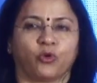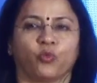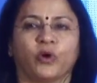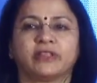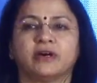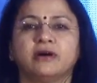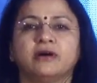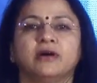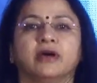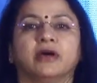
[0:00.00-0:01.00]
Whether
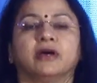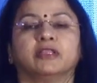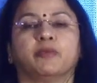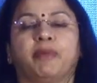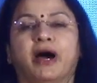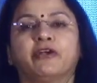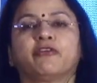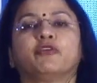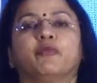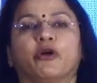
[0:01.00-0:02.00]
the part
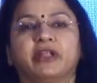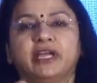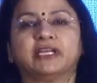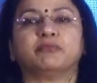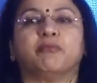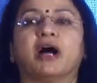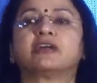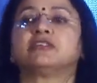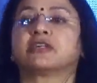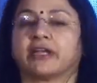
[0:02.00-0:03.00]
of the body is
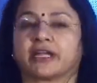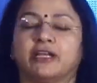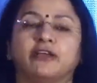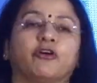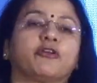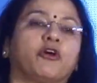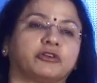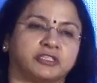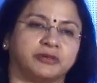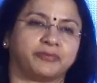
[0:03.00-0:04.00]
marked correctly or
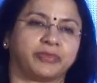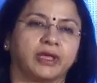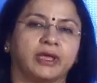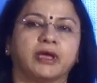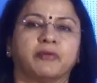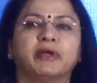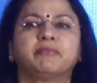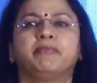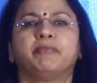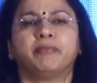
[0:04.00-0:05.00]
not. But
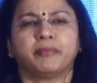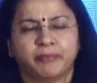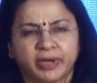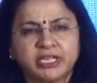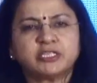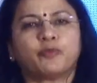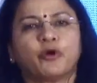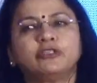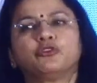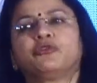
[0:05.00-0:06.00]
make it a
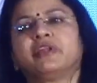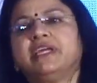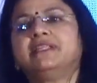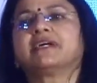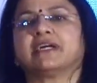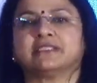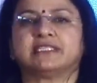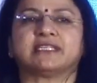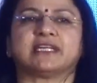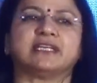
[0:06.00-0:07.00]
point to read the
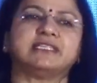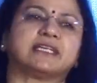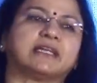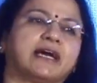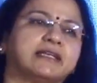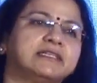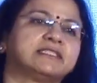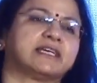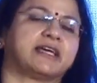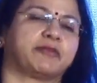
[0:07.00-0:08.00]
consent at least and
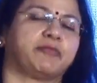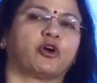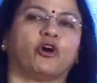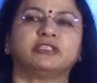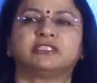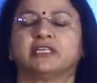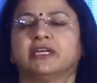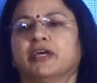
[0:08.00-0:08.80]
understand, because